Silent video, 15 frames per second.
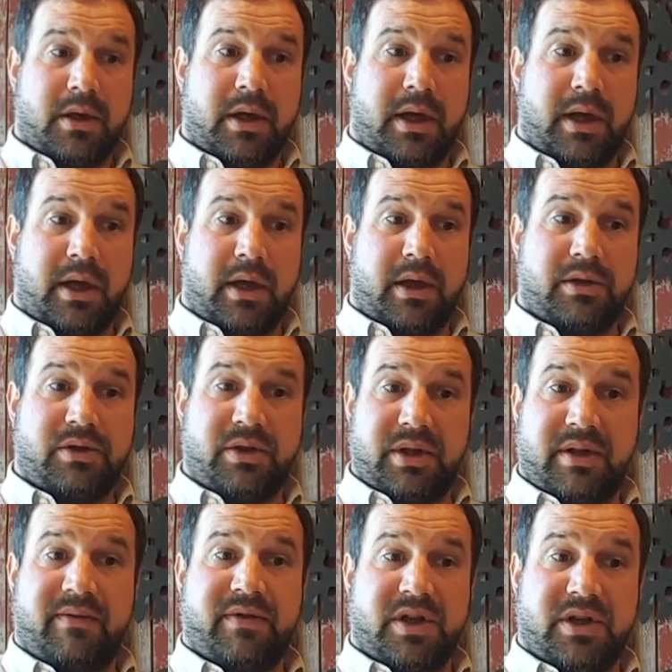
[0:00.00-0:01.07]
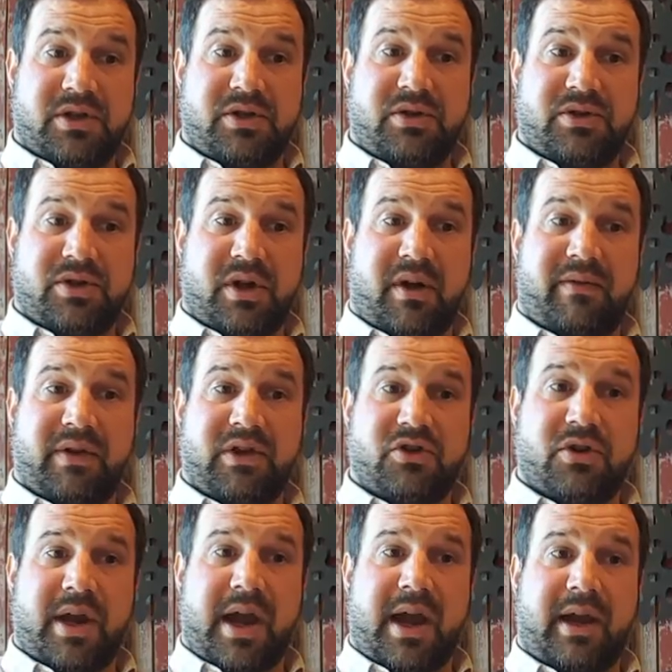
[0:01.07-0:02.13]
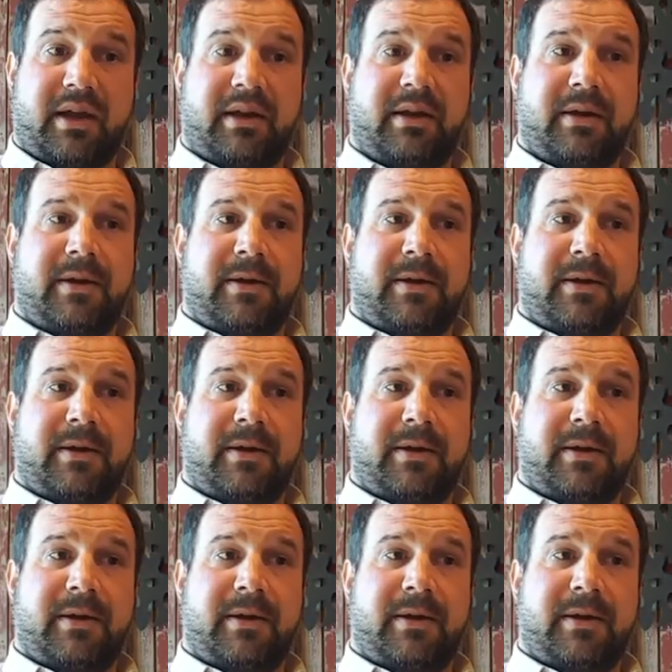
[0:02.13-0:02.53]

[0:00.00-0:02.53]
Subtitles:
to the issue solving track